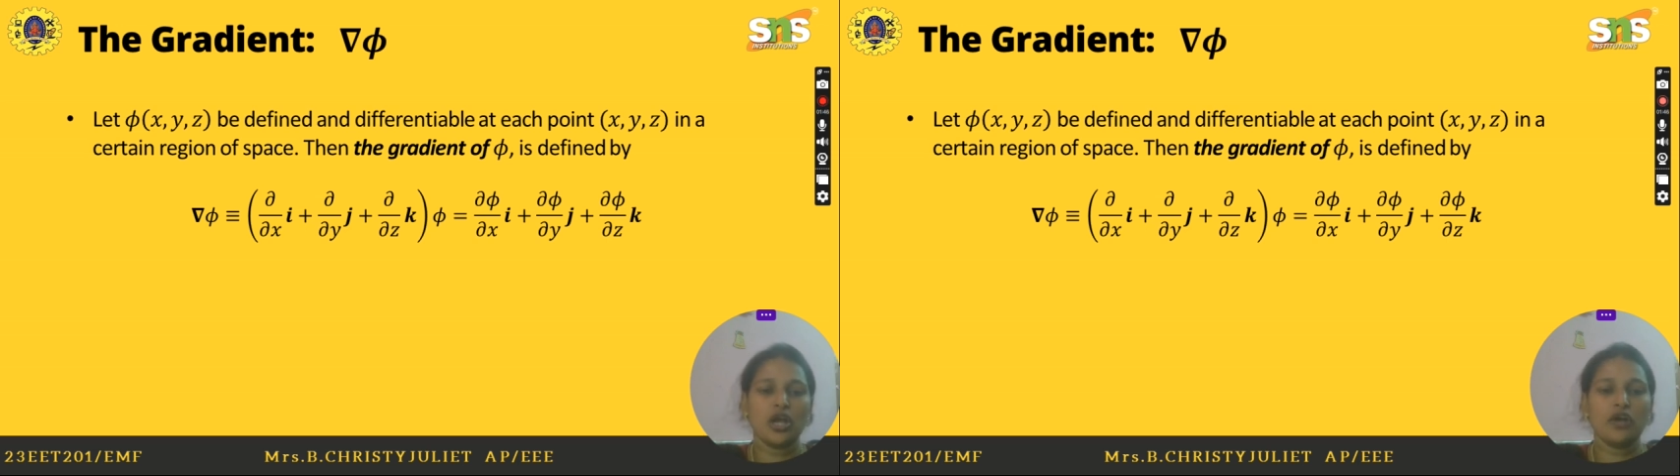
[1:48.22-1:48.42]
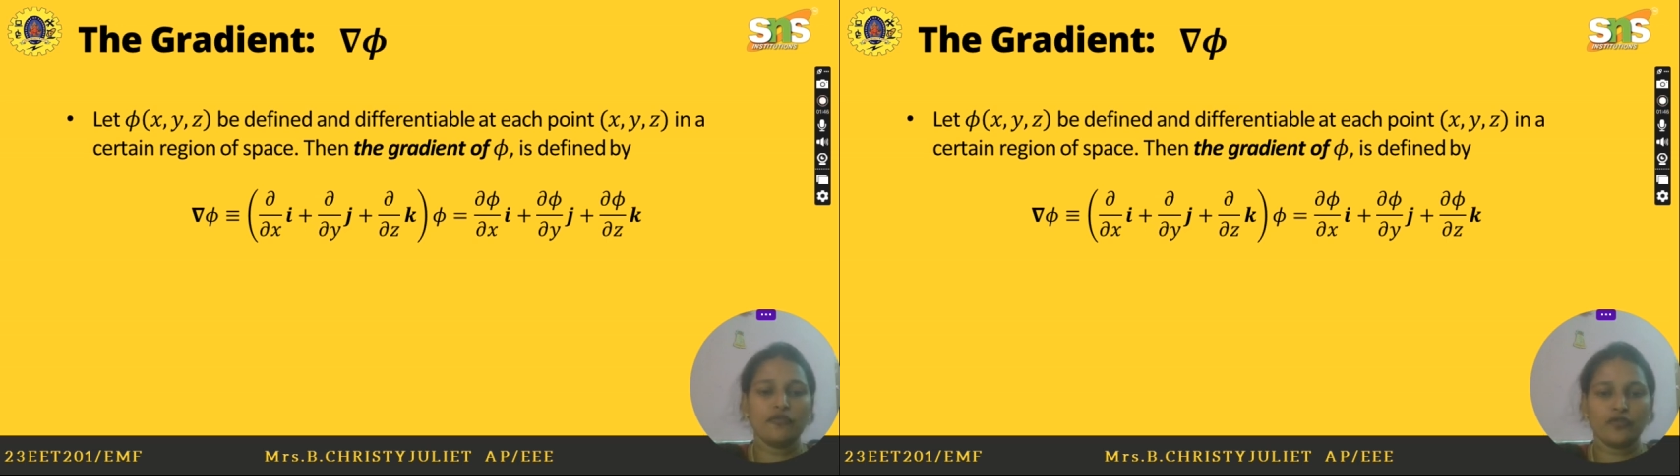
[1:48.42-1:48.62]

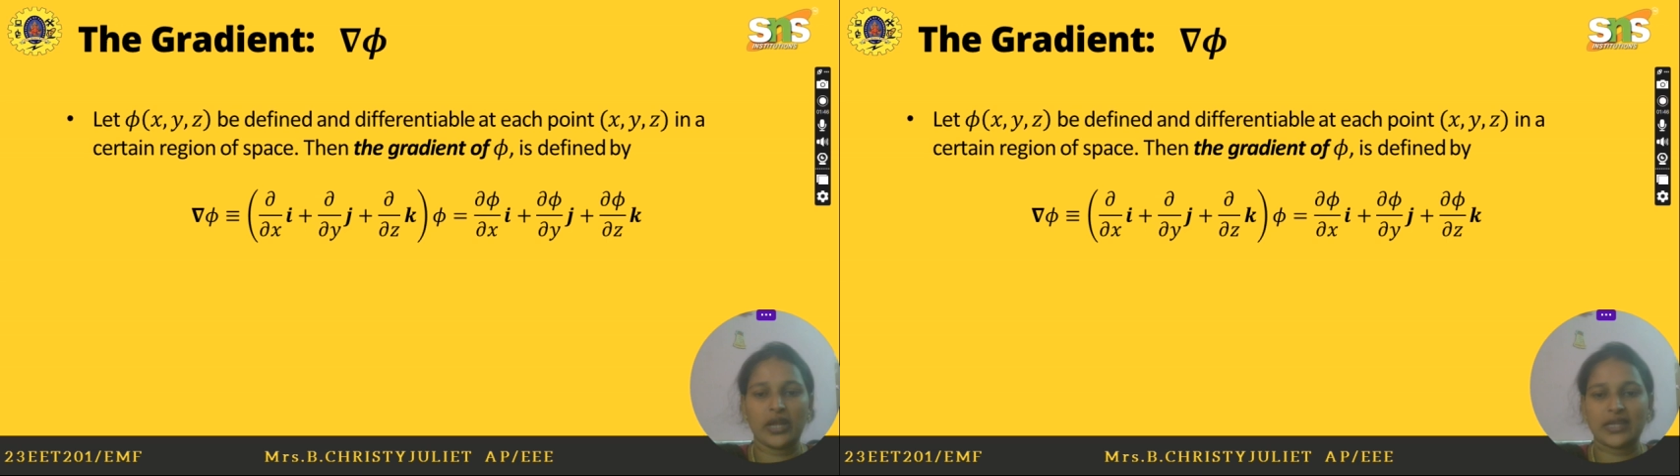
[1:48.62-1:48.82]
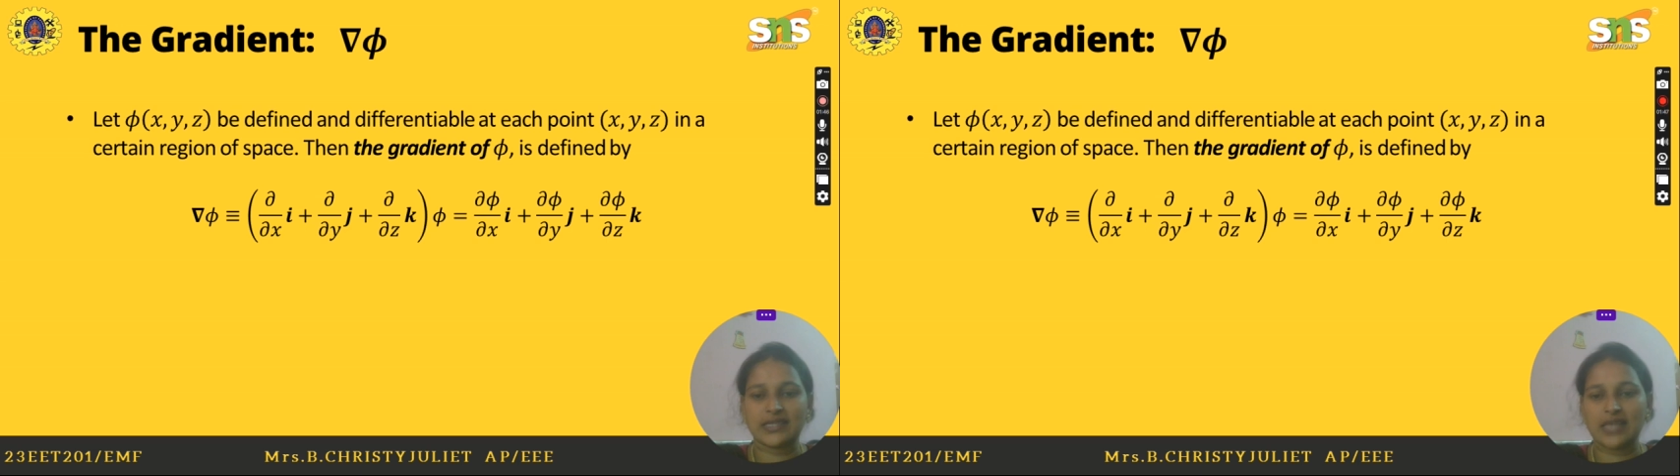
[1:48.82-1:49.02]
For
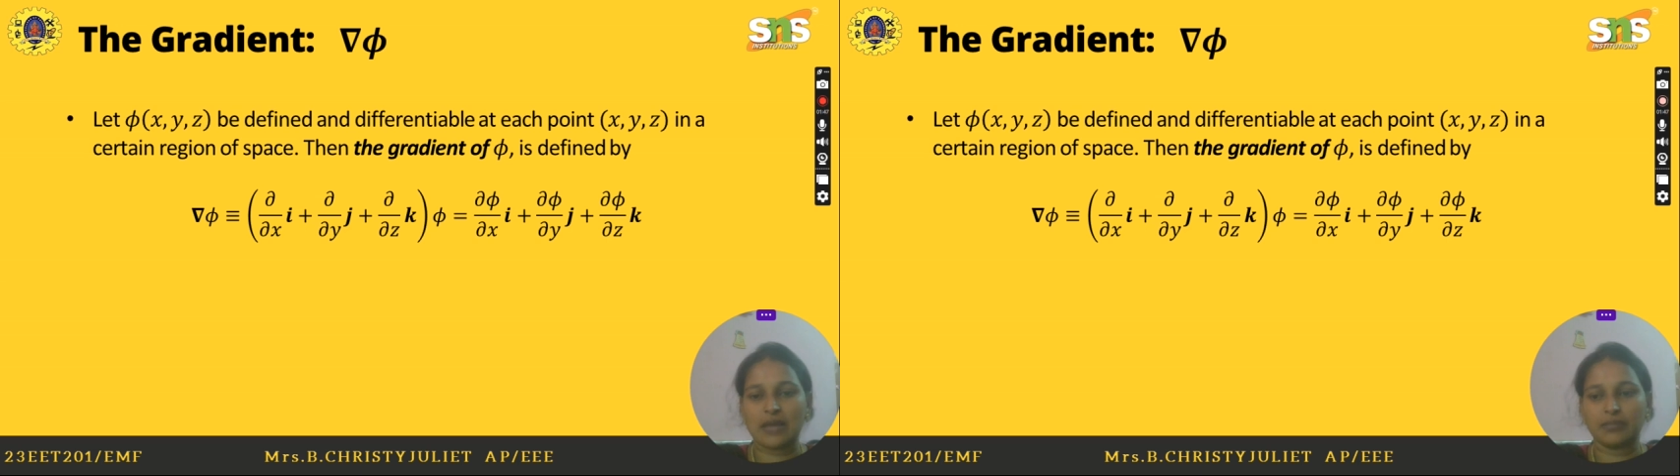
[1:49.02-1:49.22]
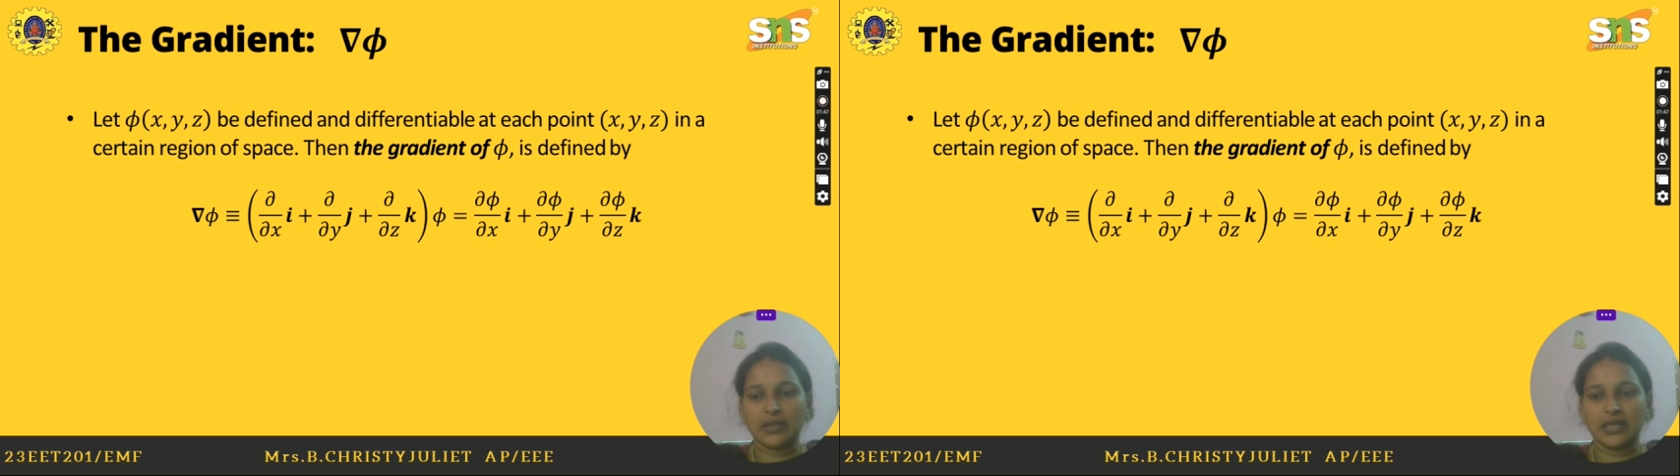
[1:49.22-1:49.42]

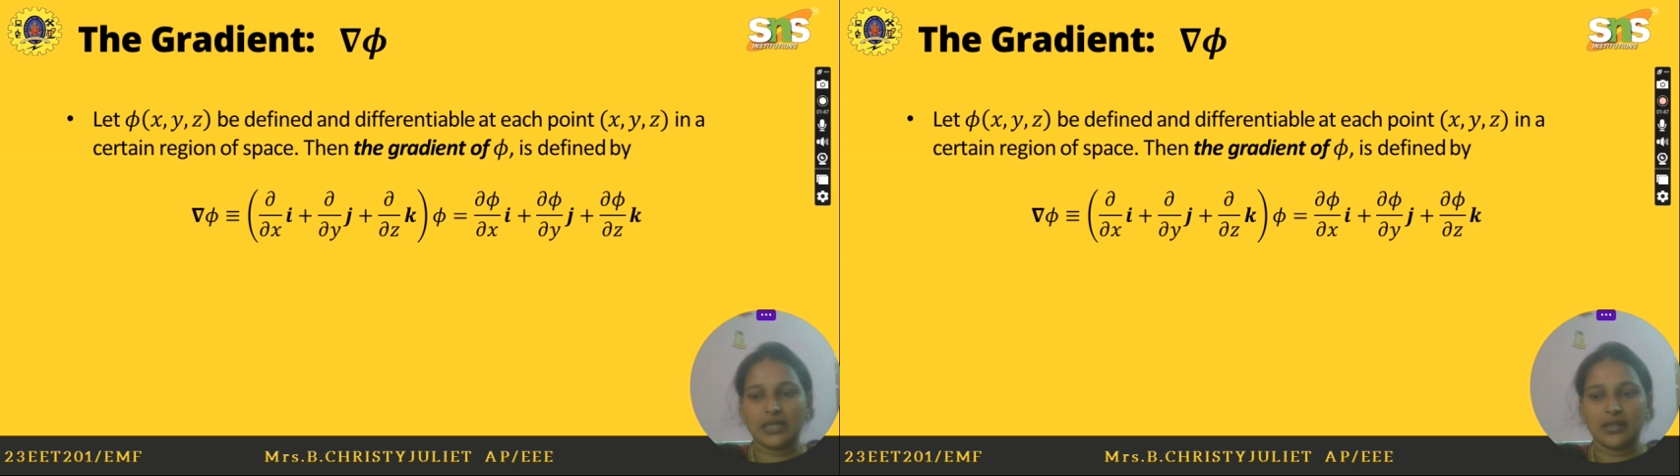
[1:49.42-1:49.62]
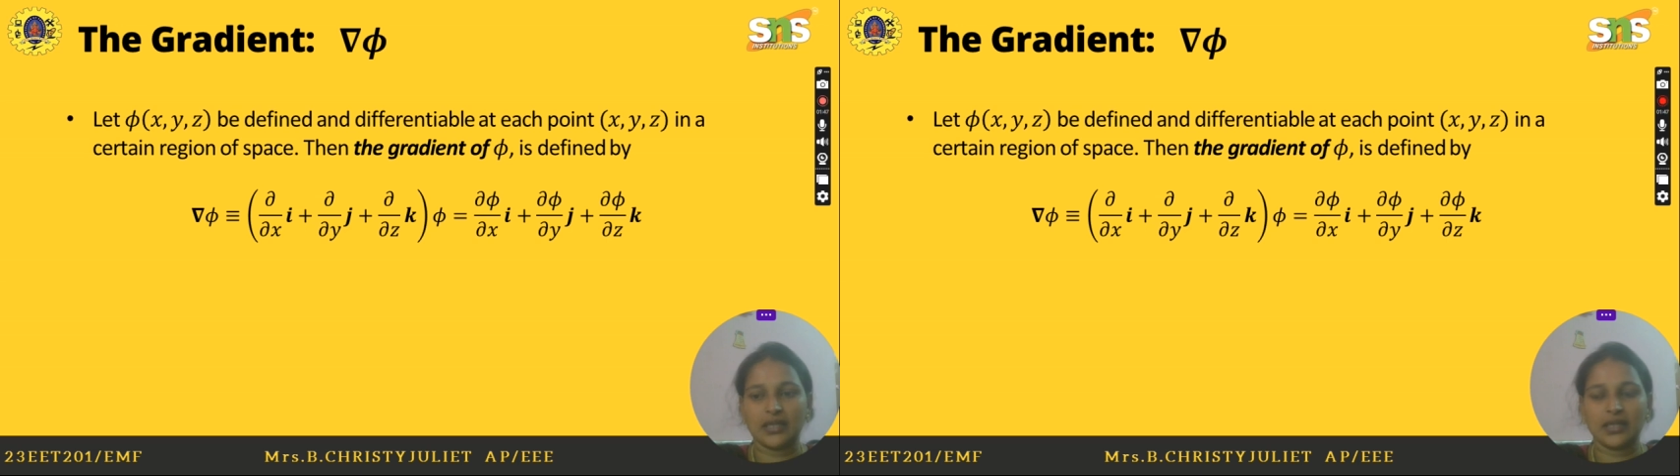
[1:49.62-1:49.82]
example,
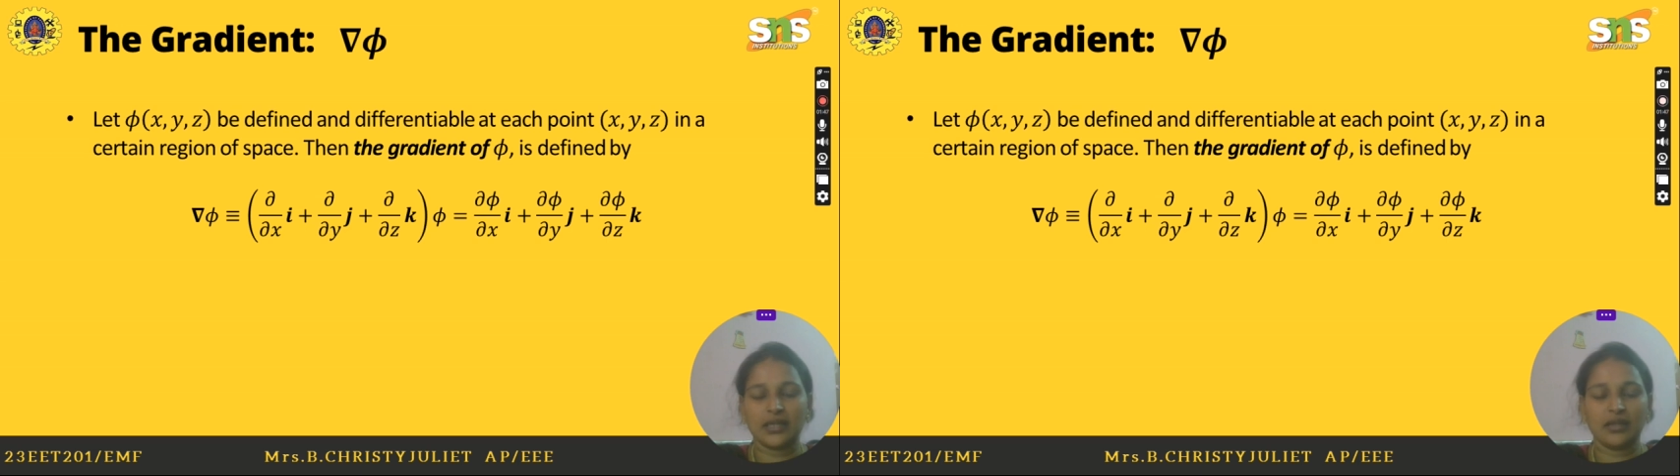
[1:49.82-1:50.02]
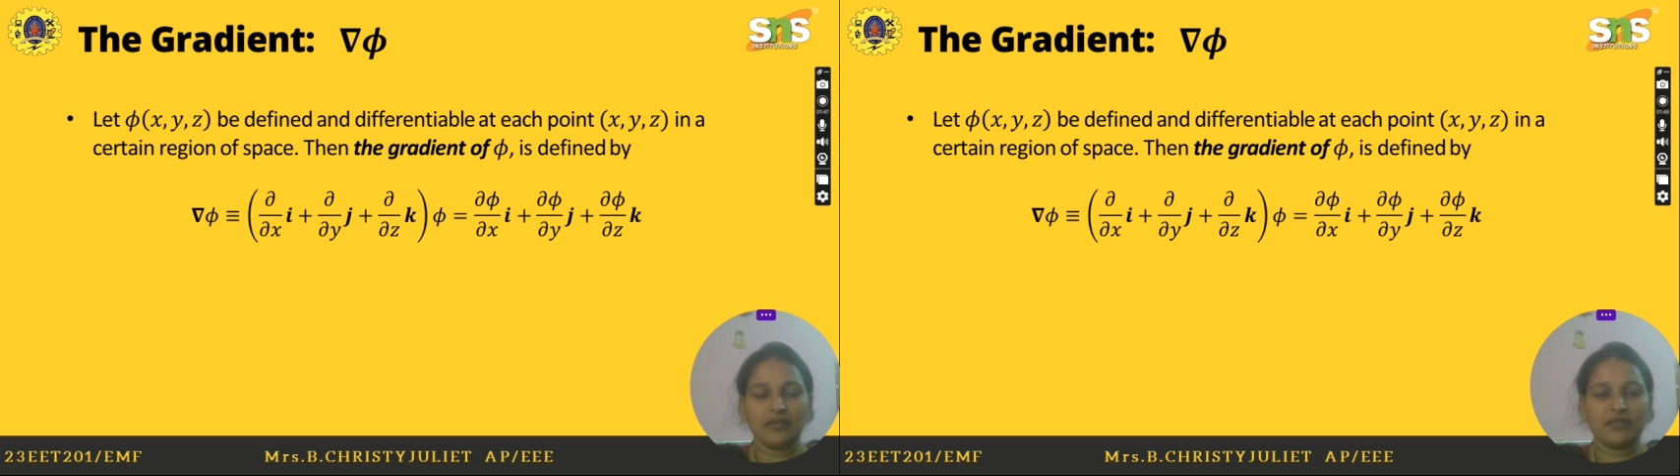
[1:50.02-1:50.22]

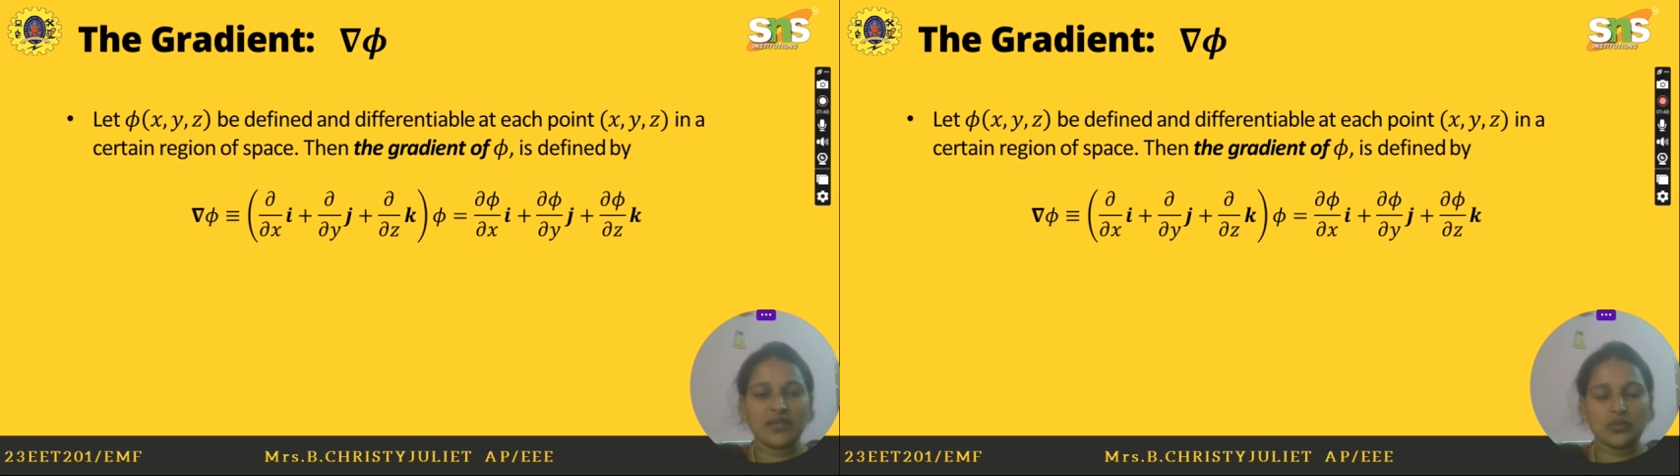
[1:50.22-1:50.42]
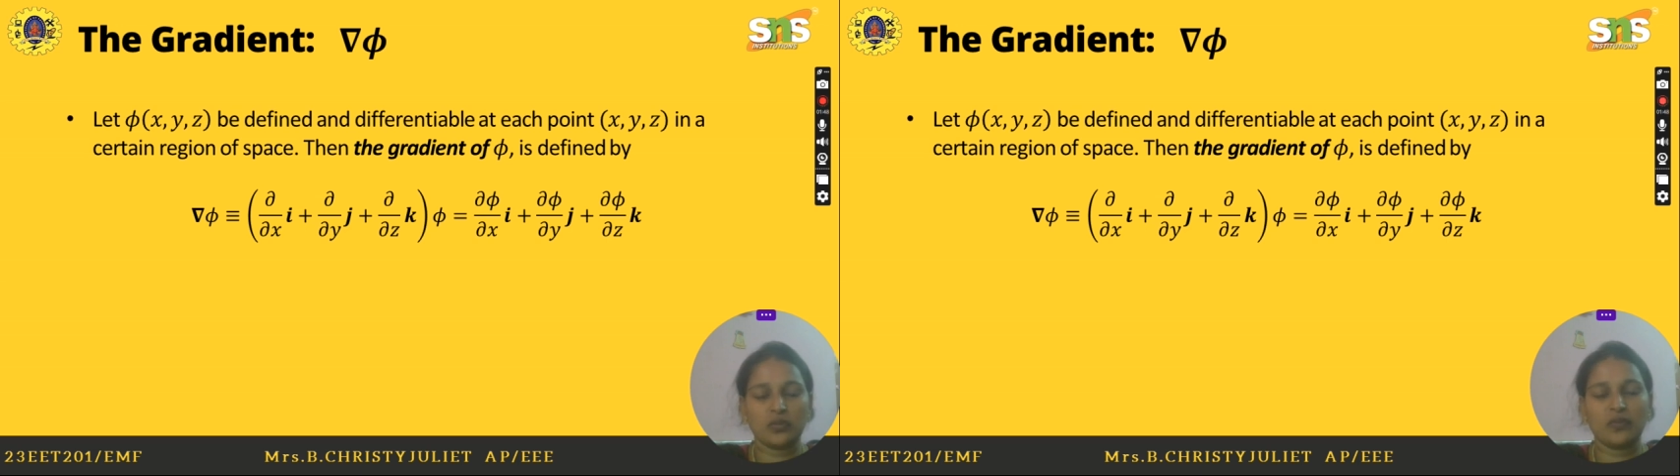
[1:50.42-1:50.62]

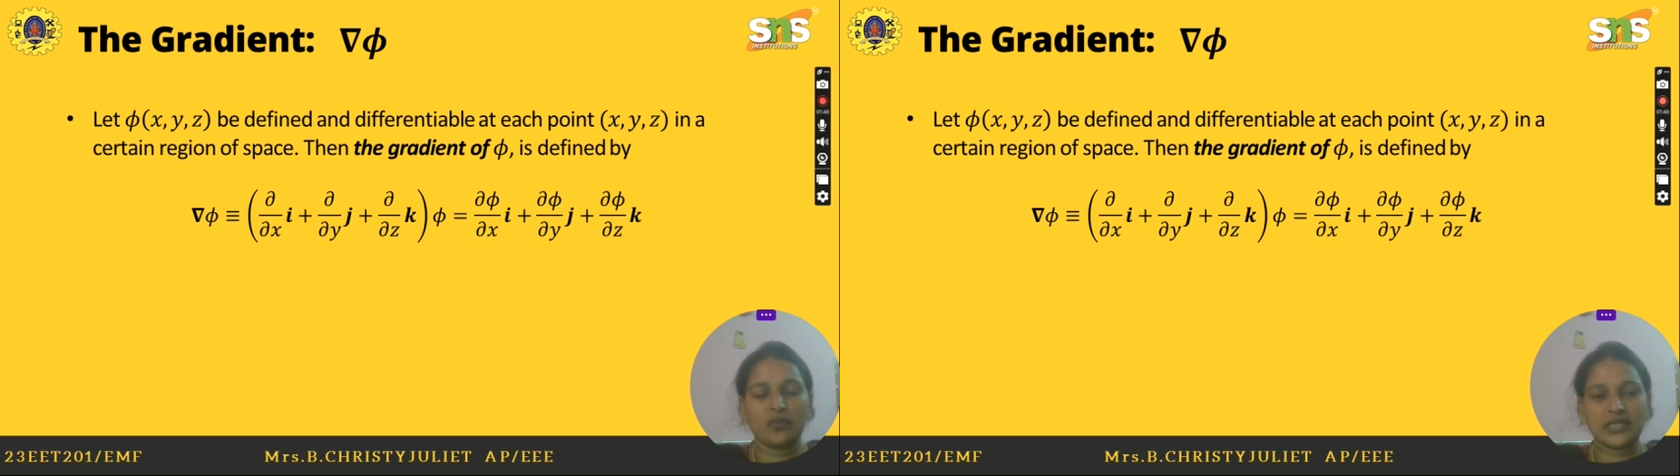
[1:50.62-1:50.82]
first we will